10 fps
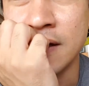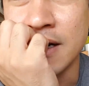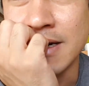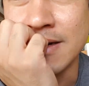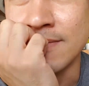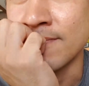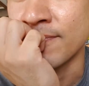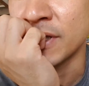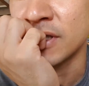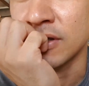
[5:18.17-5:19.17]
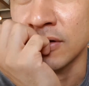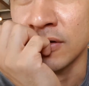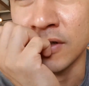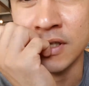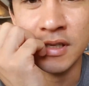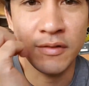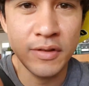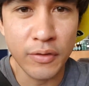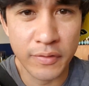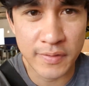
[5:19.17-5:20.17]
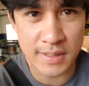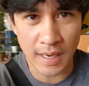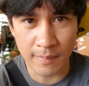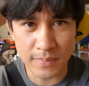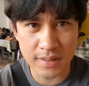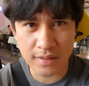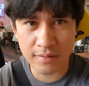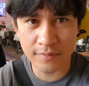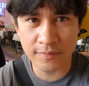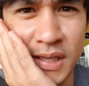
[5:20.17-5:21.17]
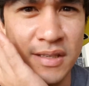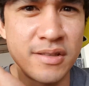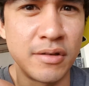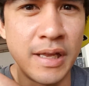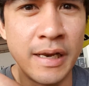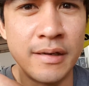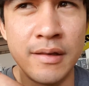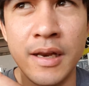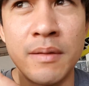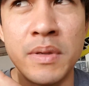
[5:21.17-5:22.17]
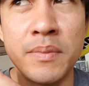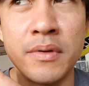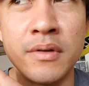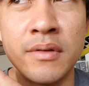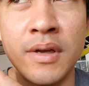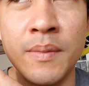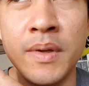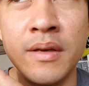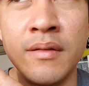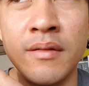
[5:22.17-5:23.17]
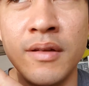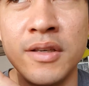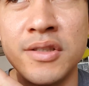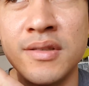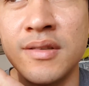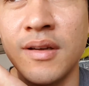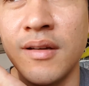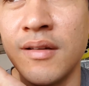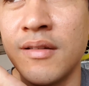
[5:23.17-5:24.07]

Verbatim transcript: Um, so even though if it's empty, they're still not letting people come in. They just uh,